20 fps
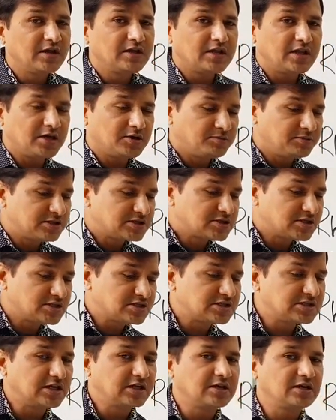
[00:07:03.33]
That means the
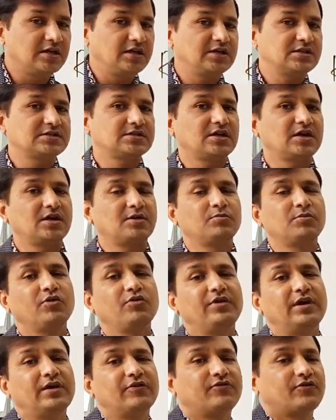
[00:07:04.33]
signals are
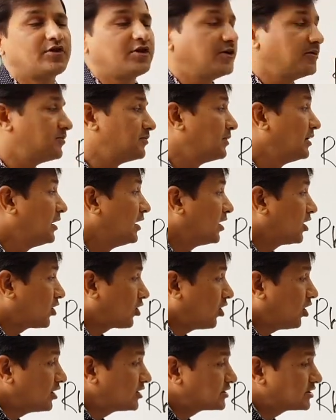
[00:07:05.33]
moving from
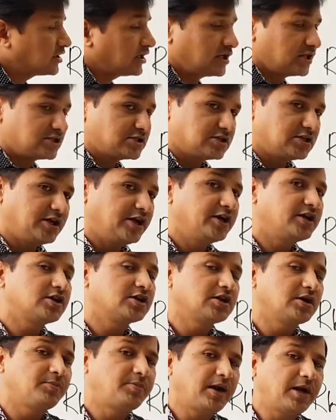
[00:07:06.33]
rod cells into
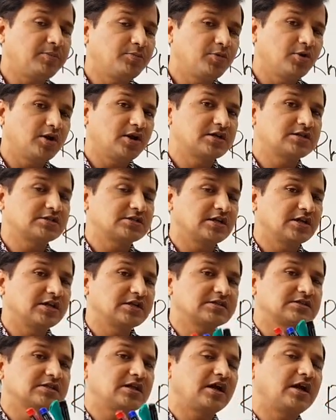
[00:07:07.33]
the bipolar
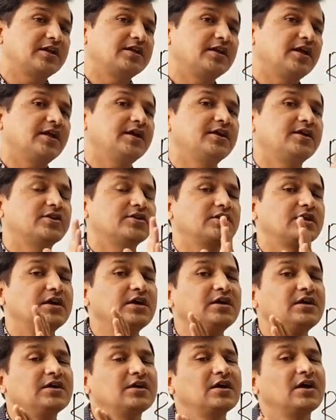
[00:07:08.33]
cells and then into
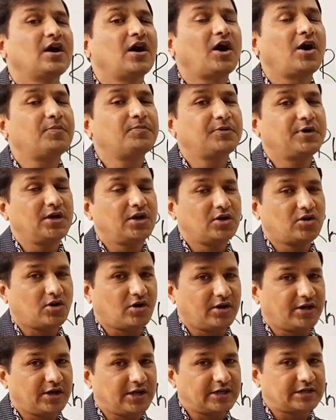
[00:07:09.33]
the optic
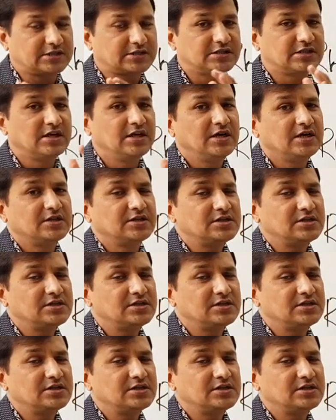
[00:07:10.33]
cortex.